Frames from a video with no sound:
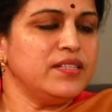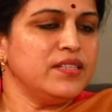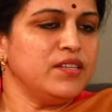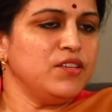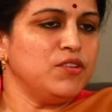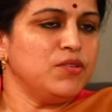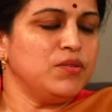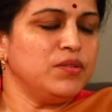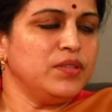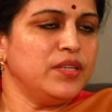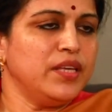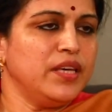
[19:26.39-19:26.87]

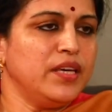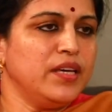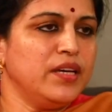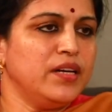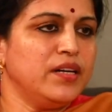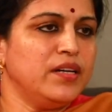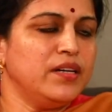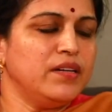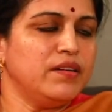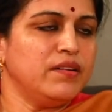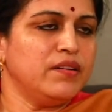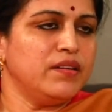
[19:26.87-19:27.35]
they
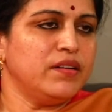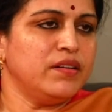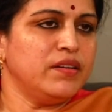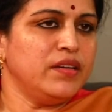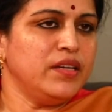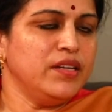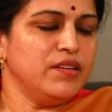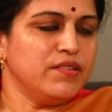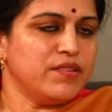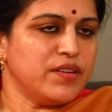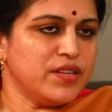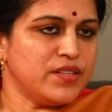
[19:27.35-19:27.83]
are
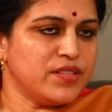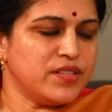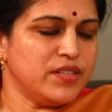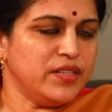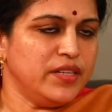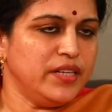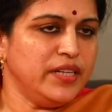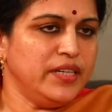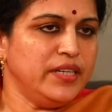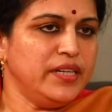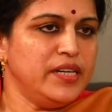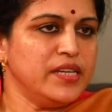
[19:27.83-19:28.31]

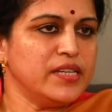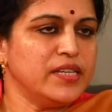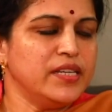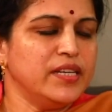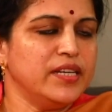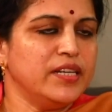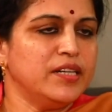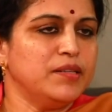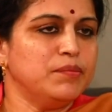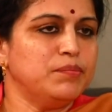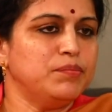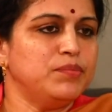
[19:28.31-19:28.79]
interested in
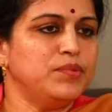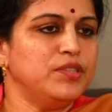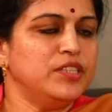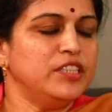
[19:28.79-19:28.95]
taking up